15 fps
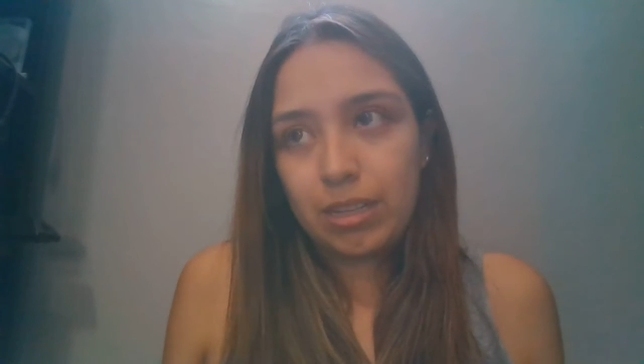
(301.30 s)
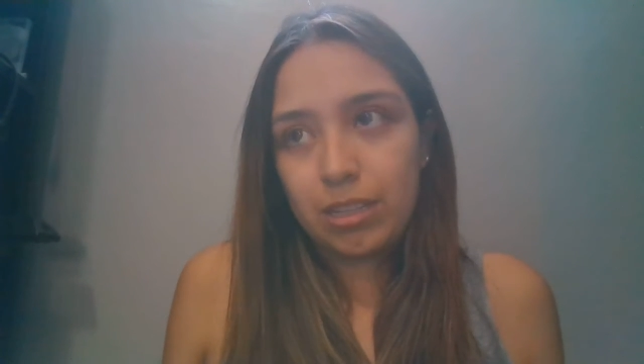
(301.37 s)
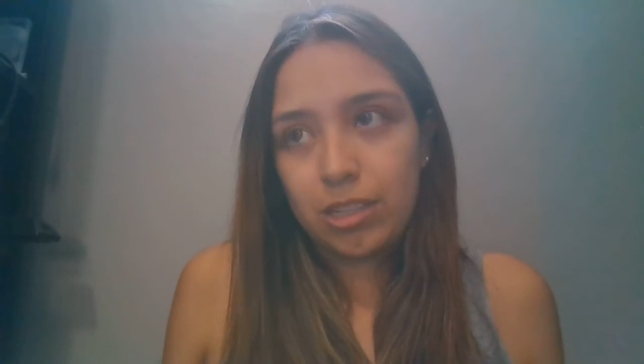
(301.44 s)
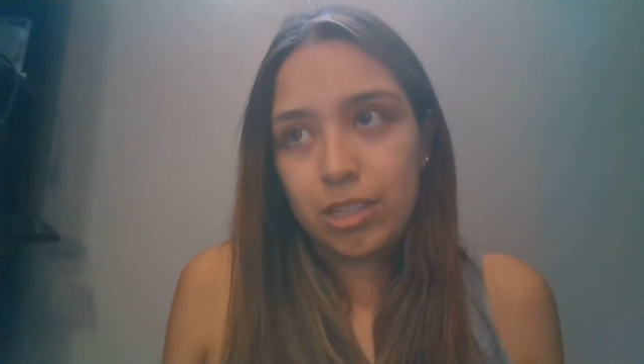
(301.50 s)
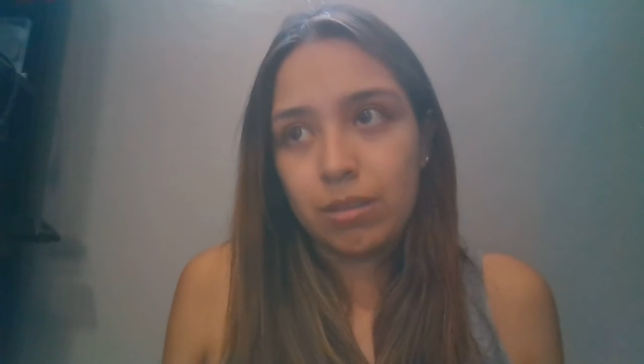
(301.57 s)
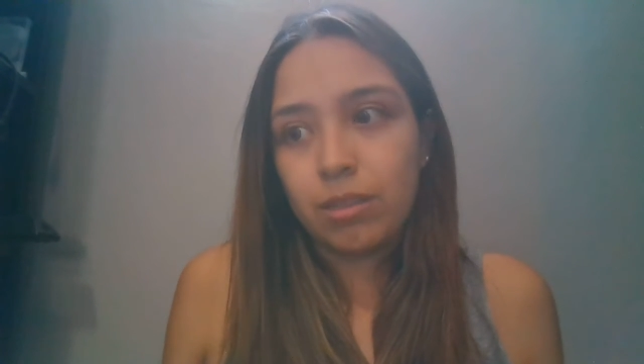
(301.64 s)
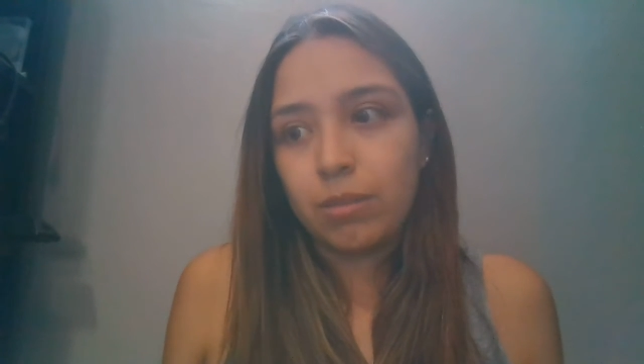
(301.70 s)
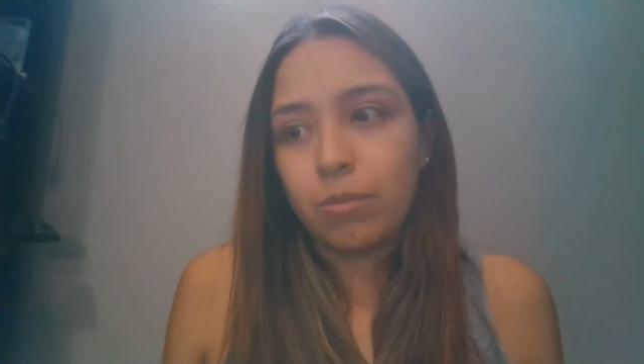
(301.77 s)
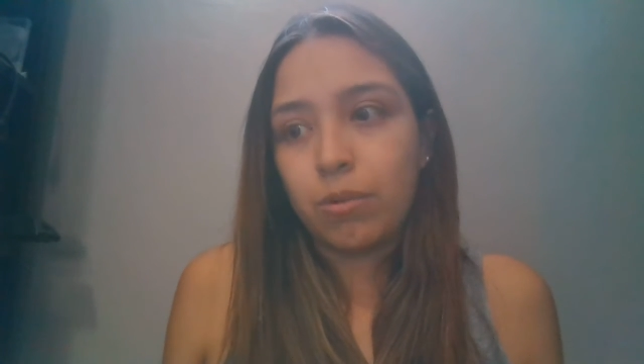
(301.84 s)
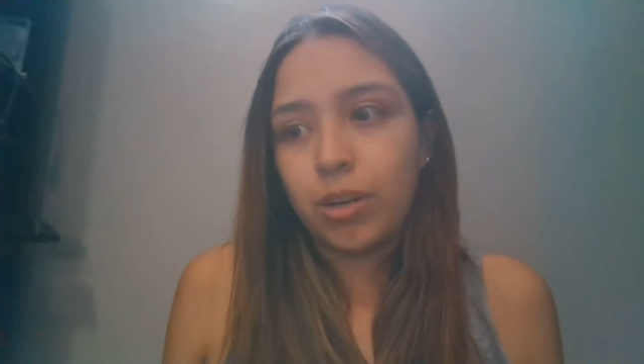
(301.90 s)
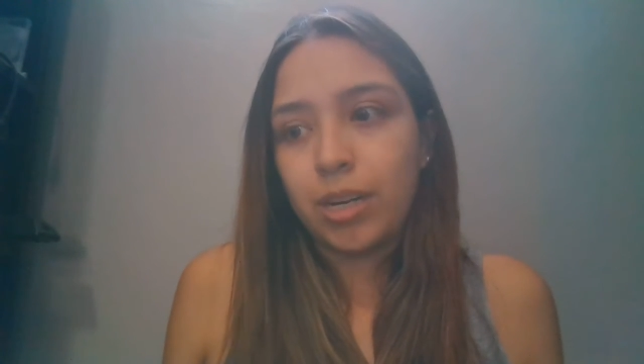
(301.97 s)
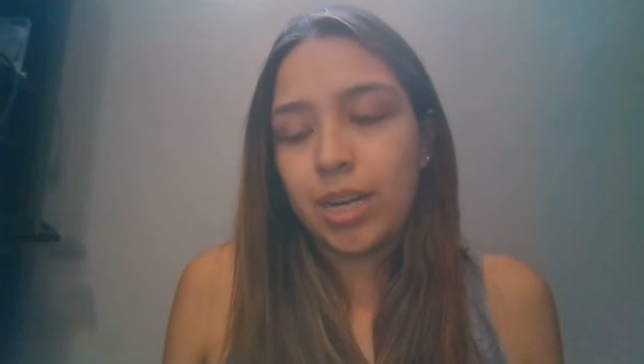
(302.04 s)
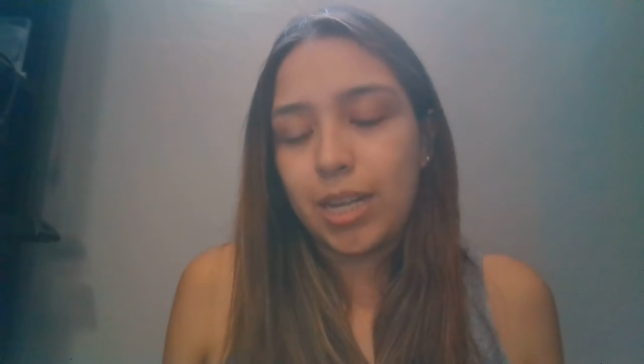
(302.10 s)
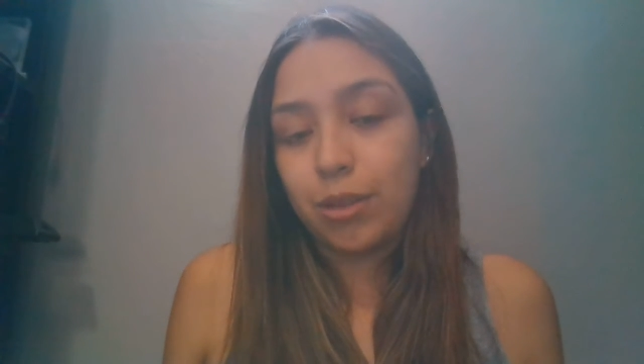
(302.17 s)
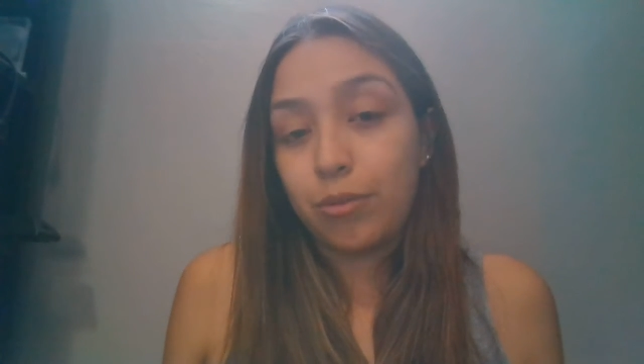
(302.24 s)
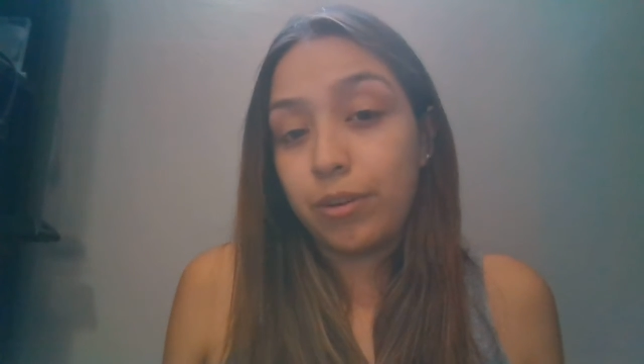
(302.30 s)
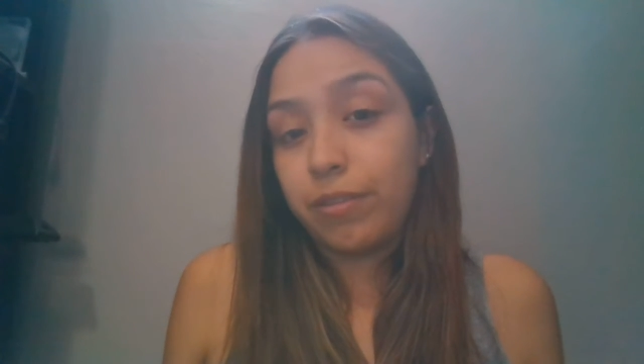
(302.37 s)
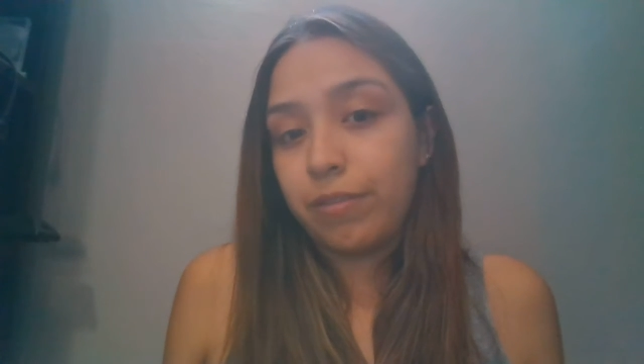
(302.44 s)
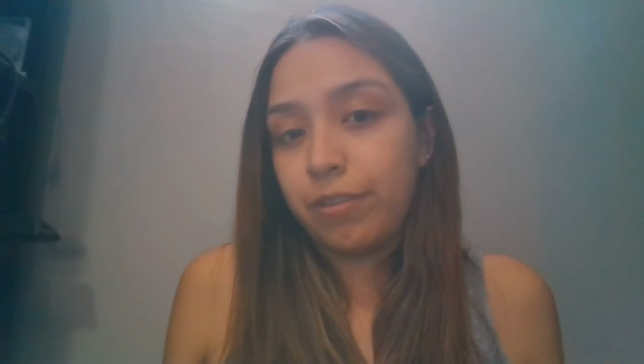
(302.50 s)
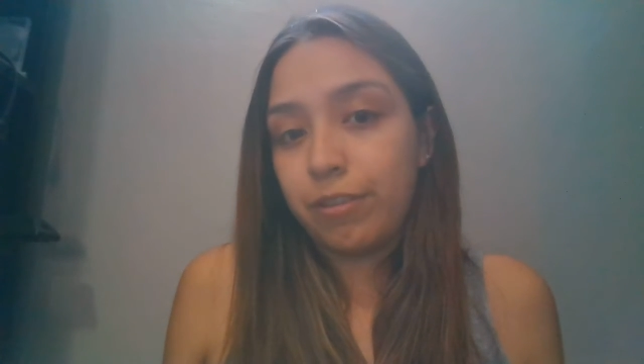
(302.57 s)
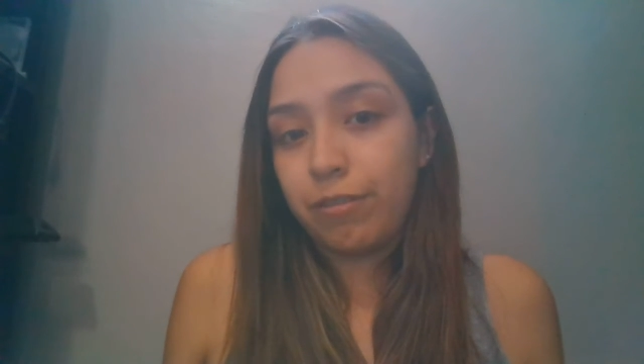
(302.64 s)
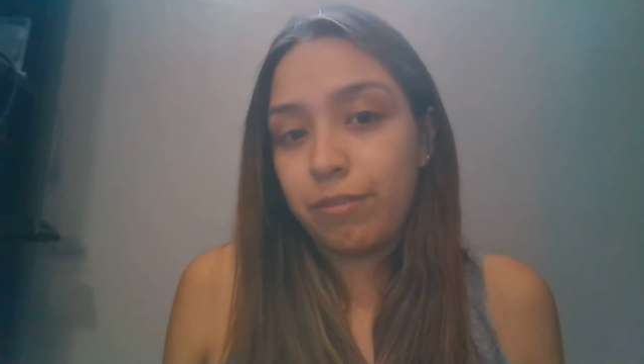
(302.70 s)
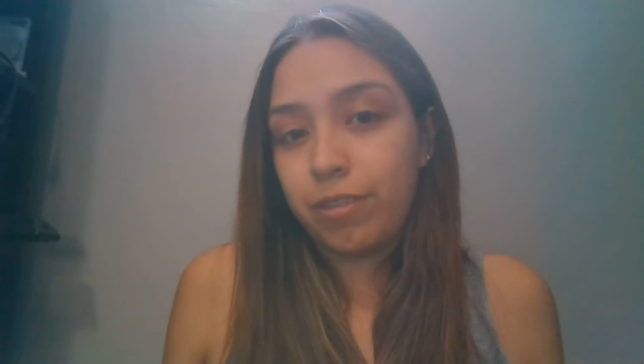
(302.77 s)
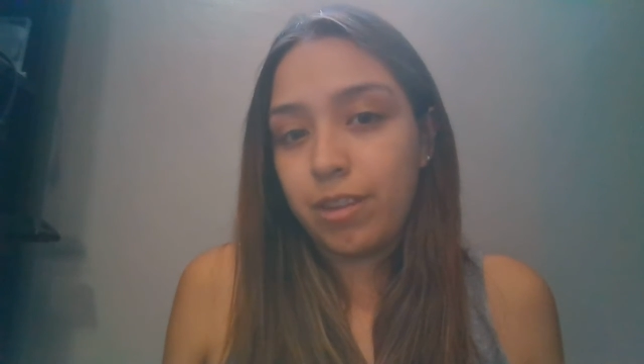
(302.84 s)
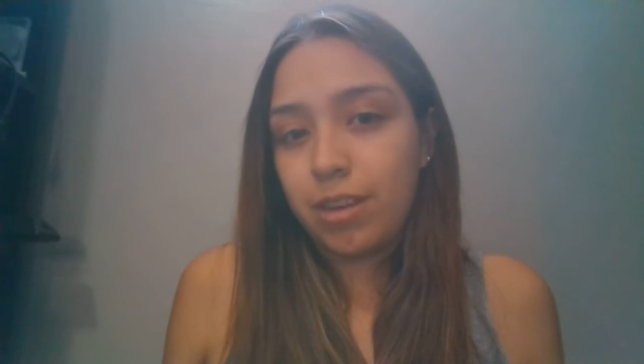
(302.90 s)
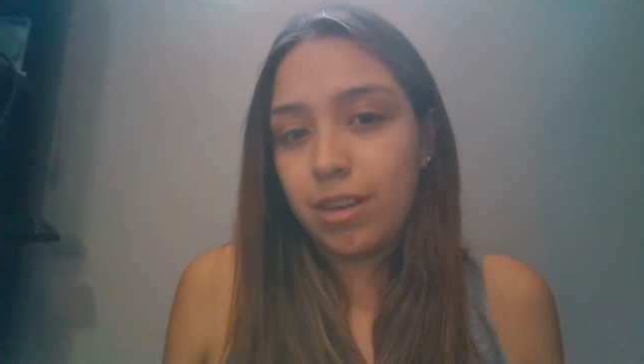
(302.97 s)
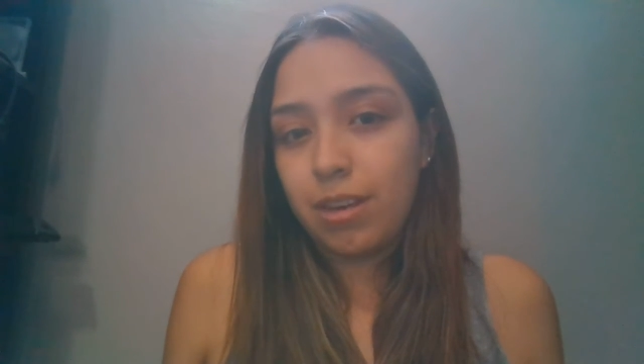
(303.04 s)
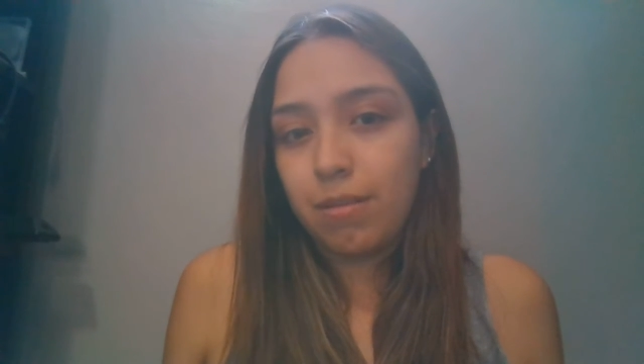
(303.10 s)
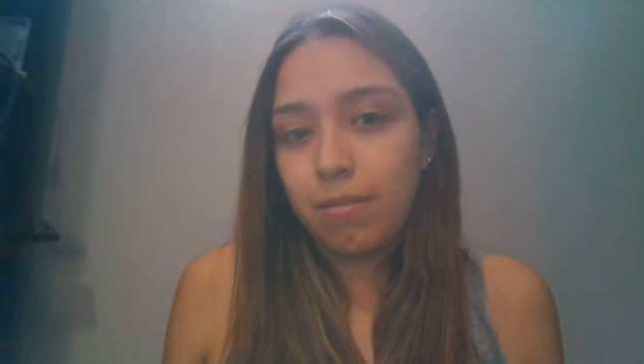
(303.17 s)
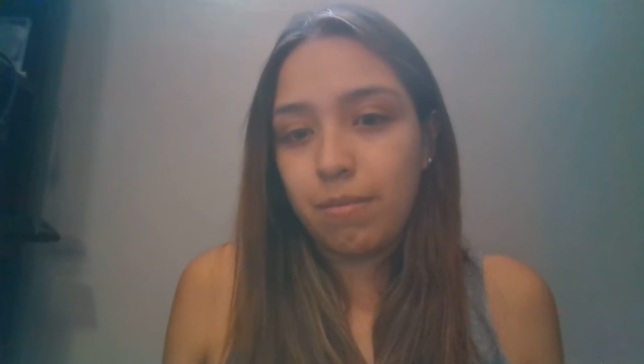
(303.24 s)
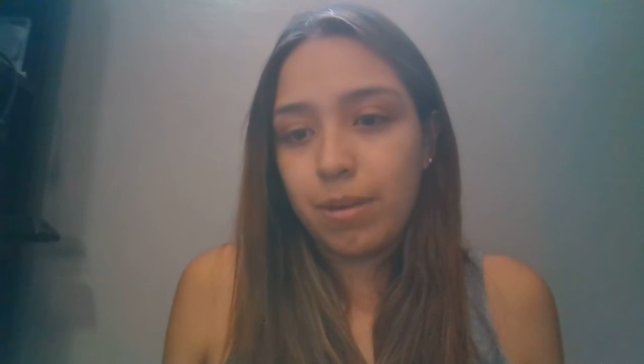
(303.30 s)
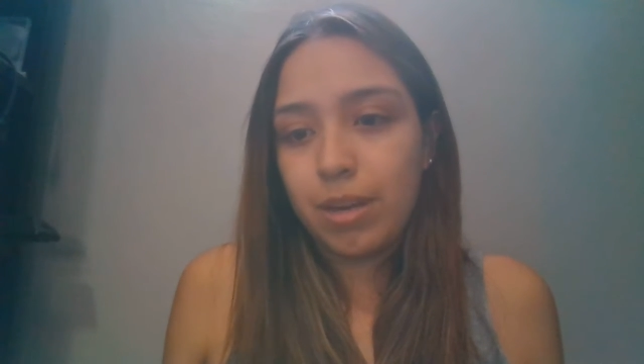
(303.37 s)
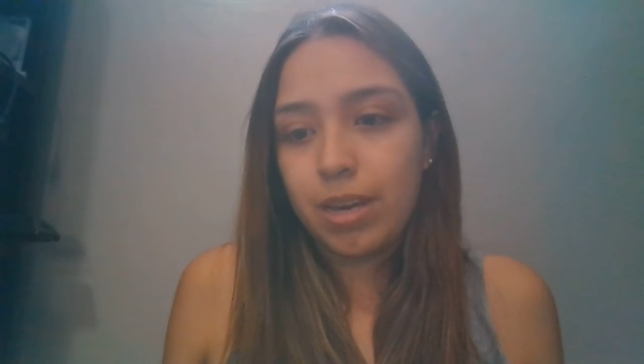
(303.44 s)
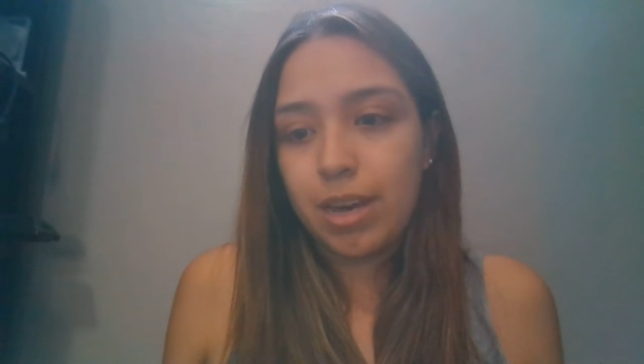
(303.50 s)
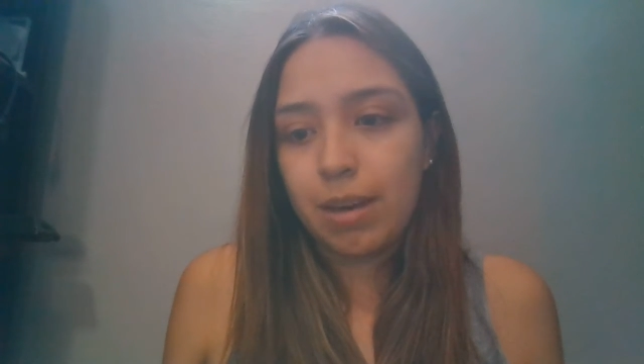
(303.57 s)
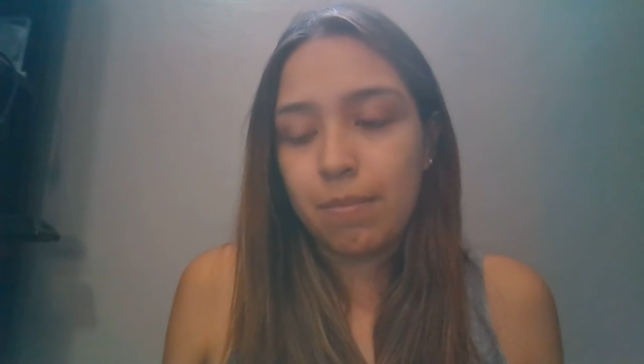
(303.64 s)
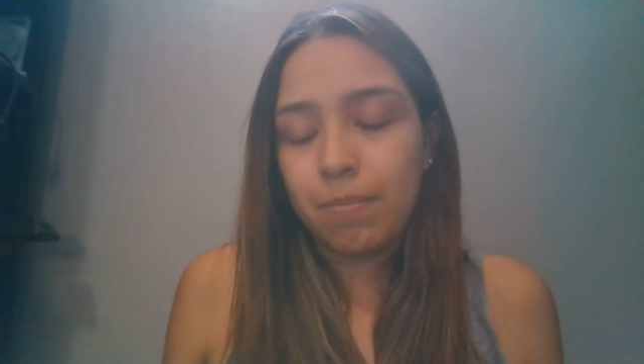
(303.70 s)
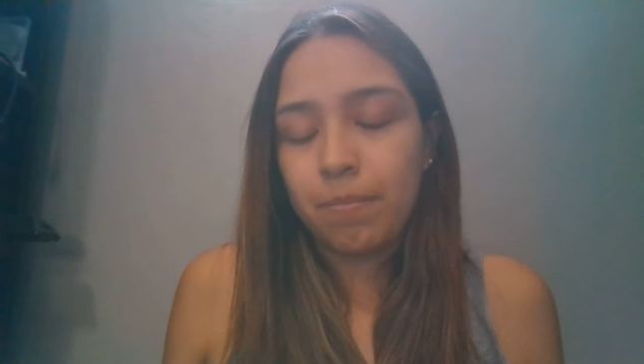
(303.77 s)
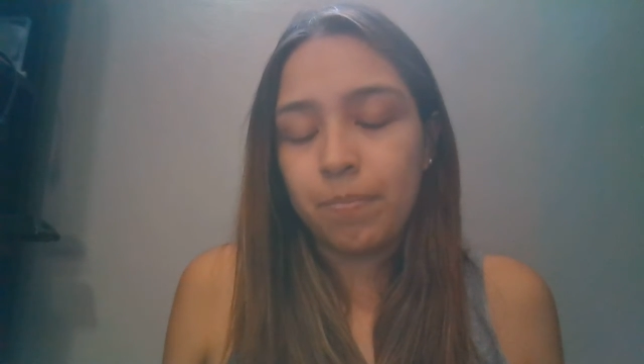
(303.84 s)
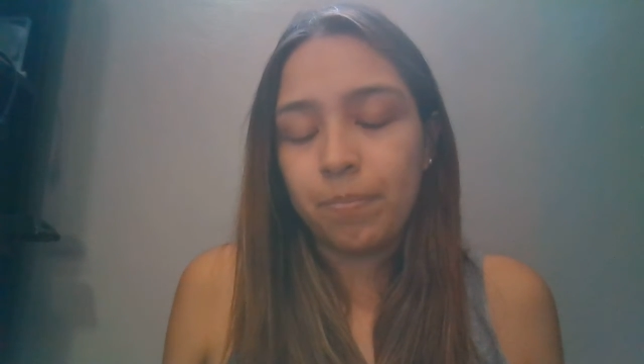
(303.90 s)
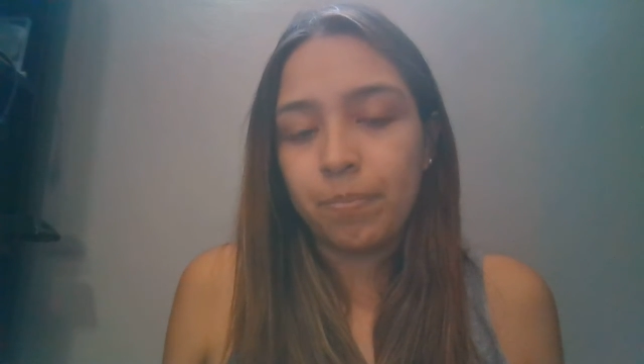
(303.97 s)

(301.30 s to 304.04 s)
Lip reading: she was born at 3:50 p.m.